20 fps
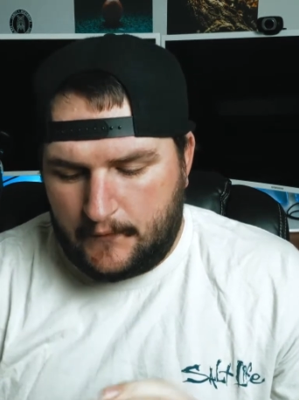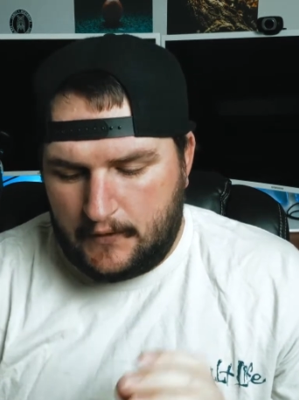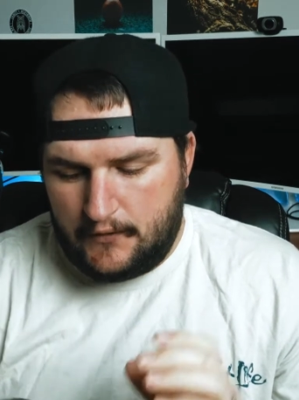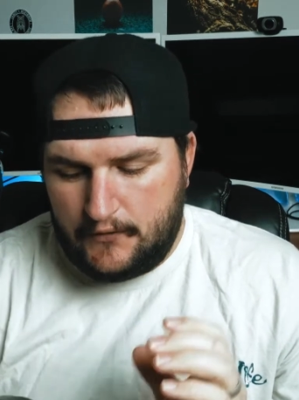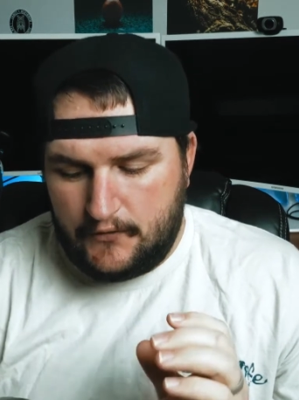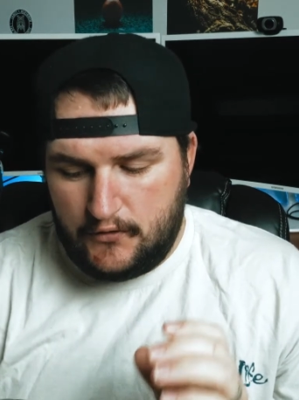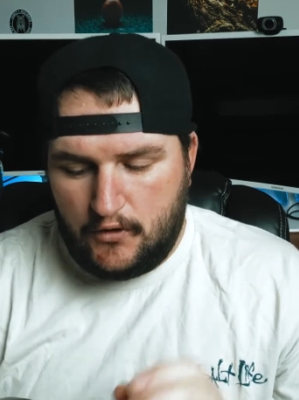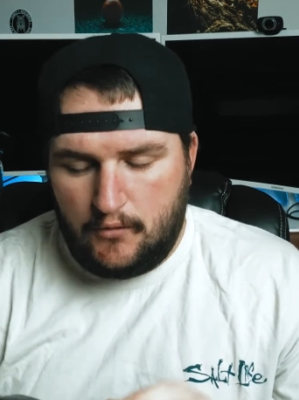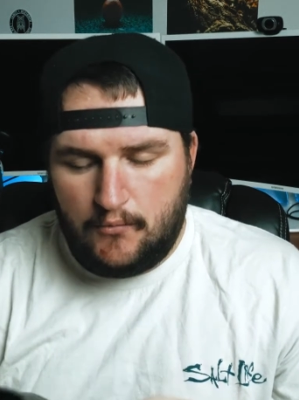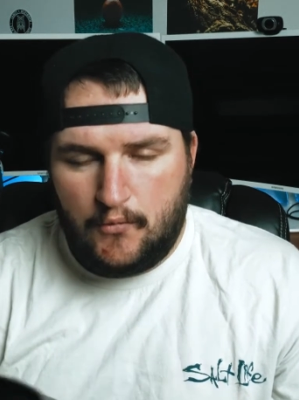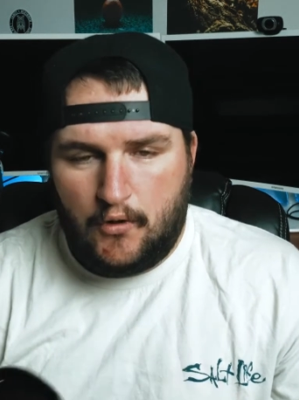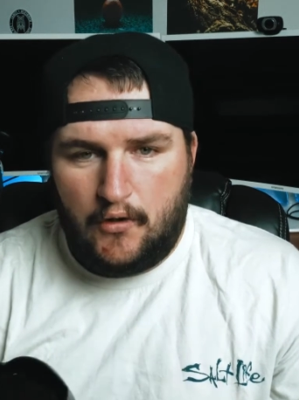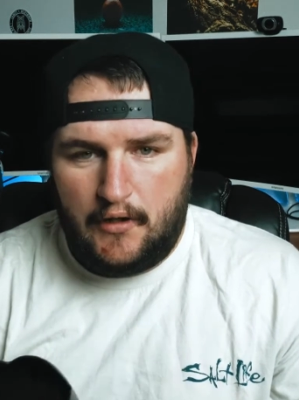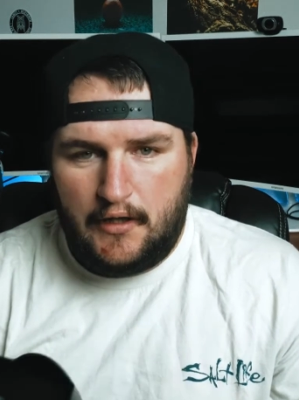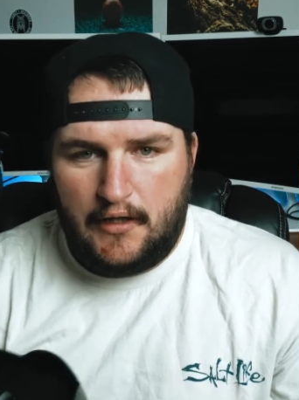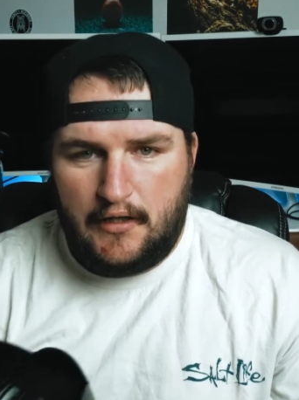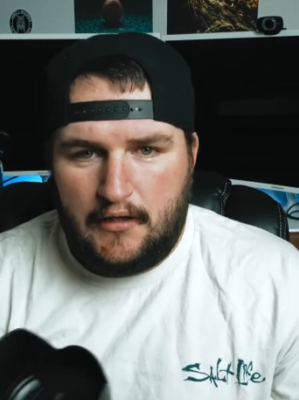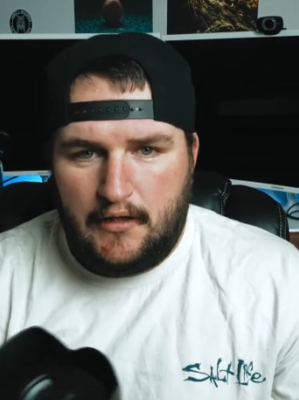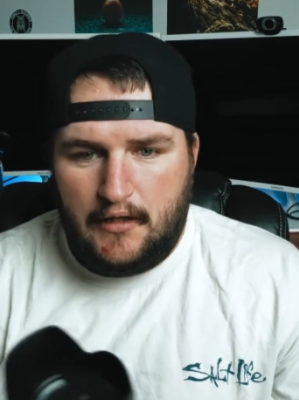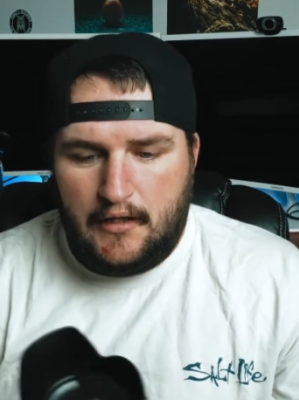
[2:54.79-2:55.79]
zoom on
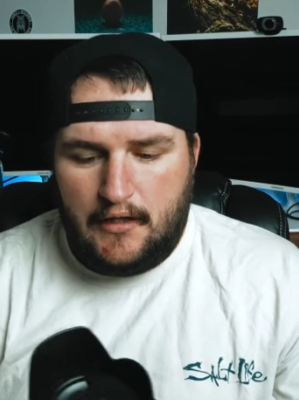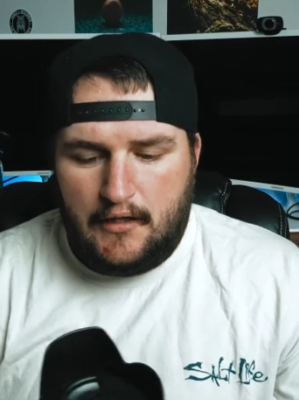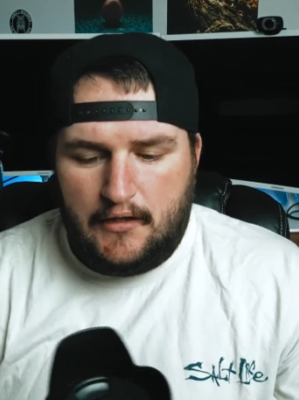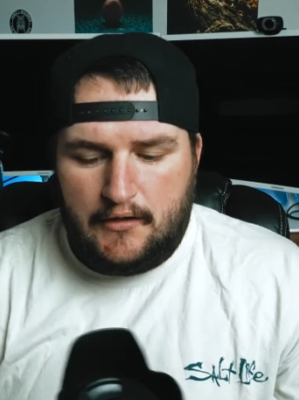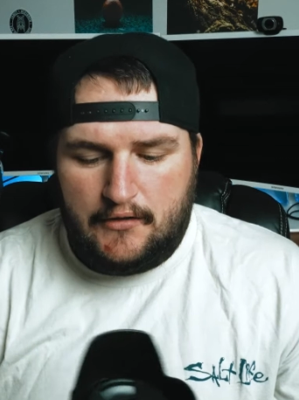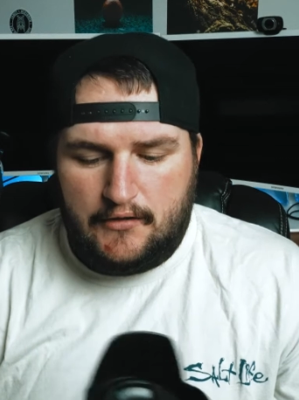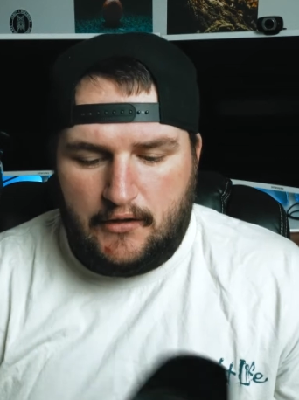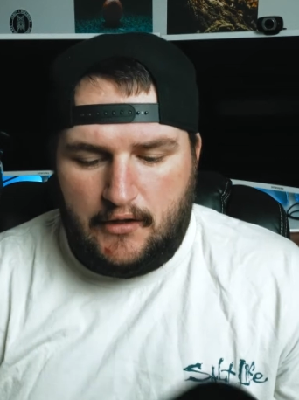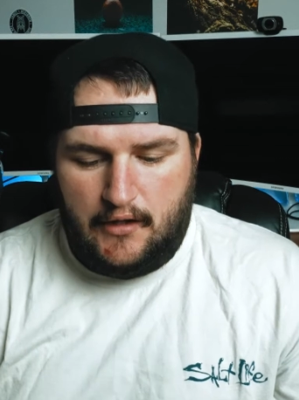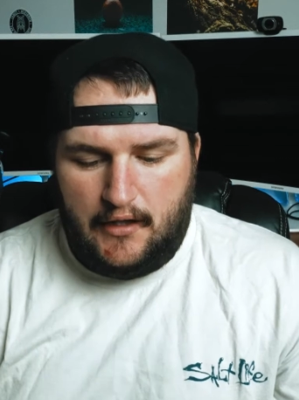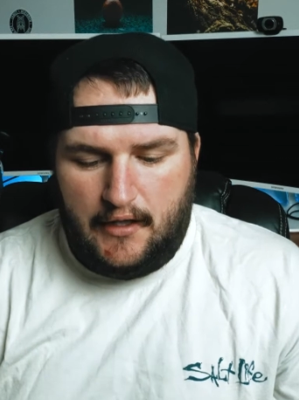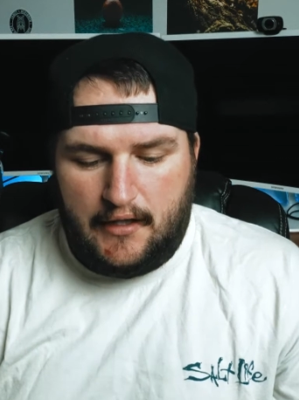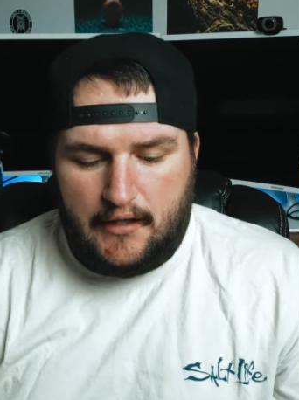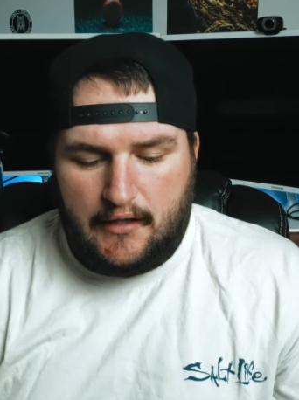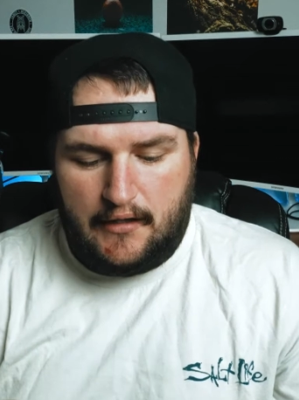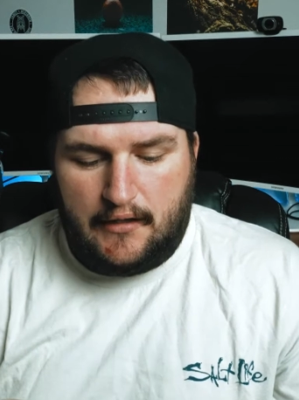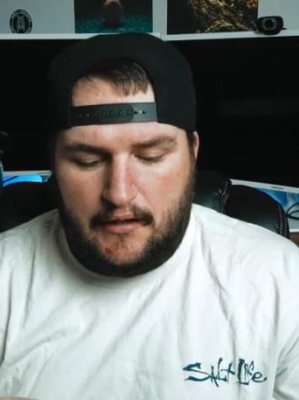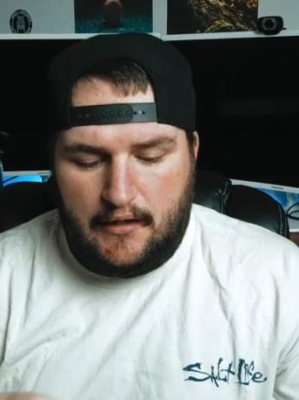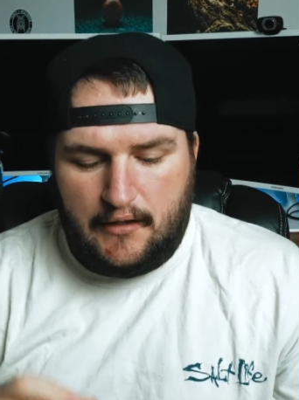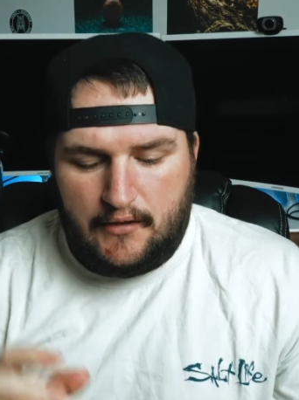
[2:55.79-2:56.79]
it, so
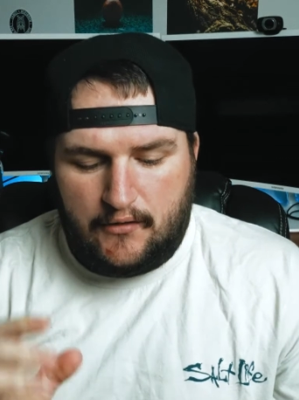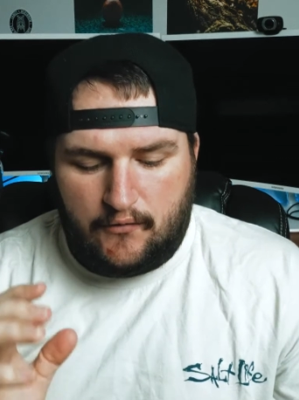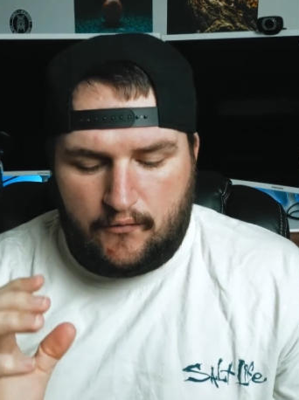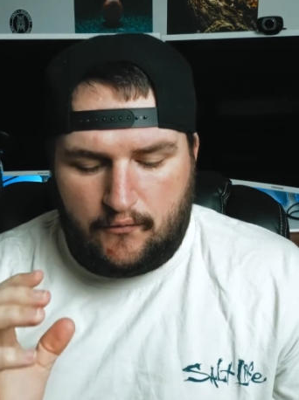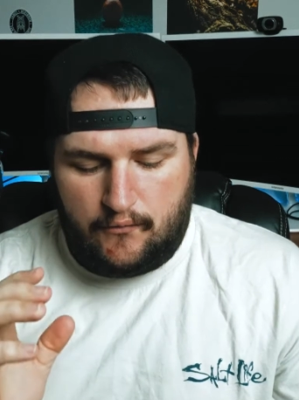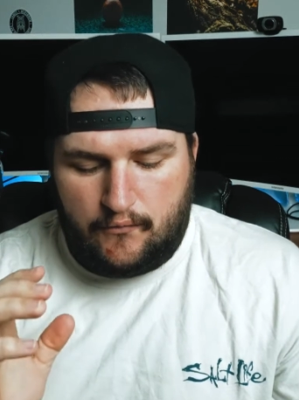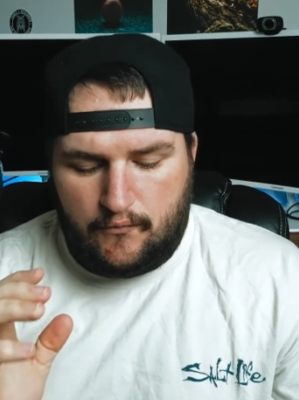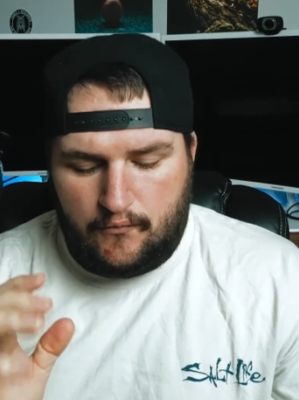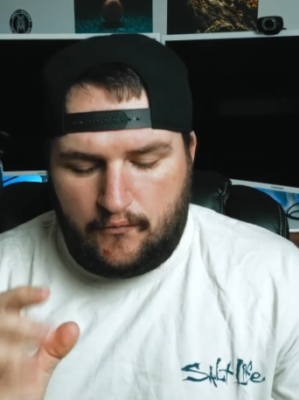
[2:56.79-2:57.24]
like it's